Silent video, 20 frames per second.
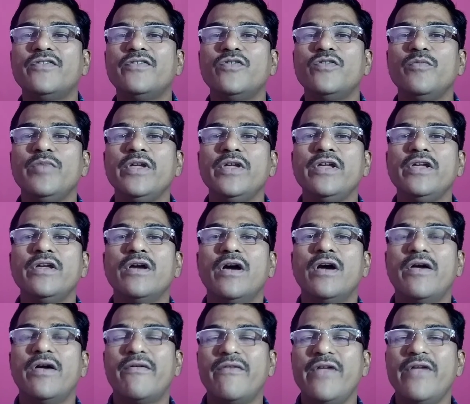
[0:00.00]
to be
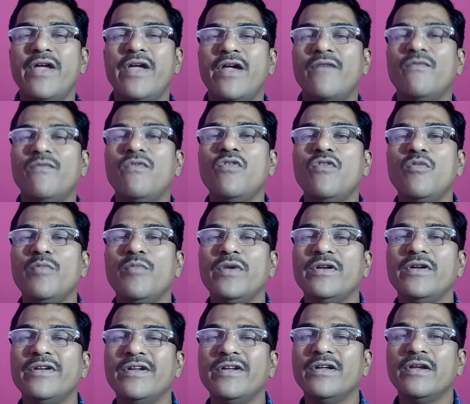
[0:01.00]
a rare
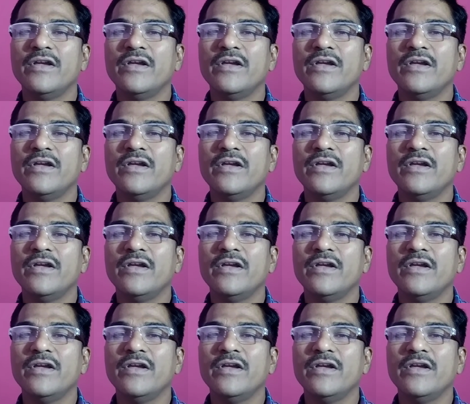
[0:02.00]
woman